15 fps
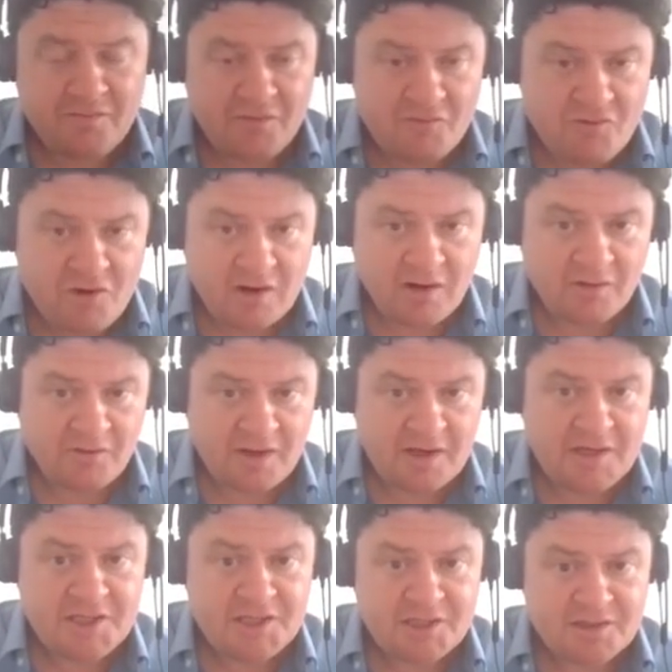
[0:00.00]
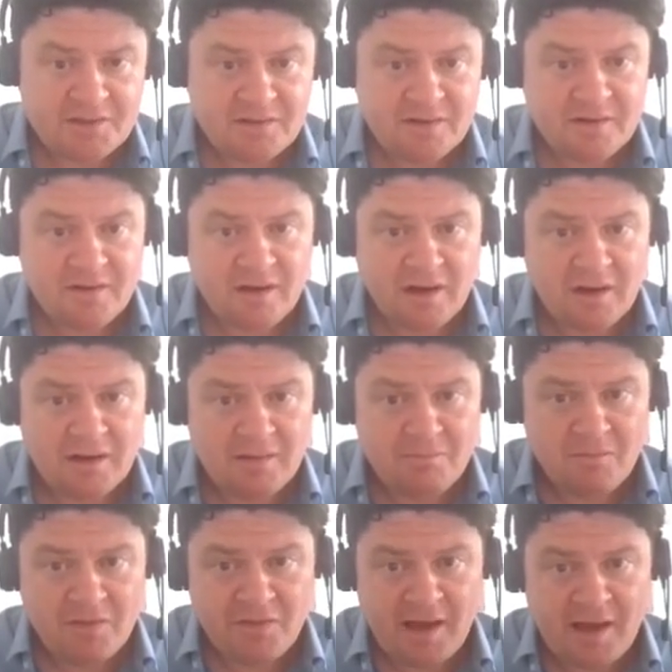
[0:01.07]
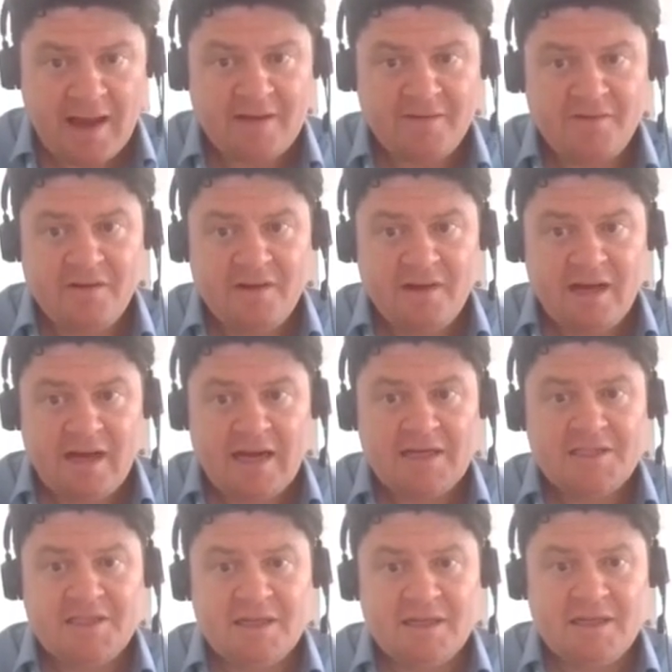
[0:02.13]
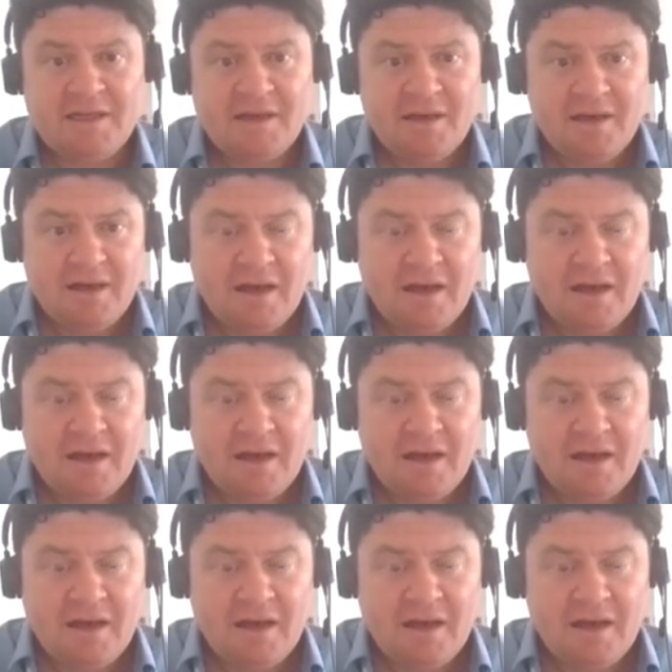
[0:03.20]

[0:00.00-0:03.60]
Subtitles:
realization that actually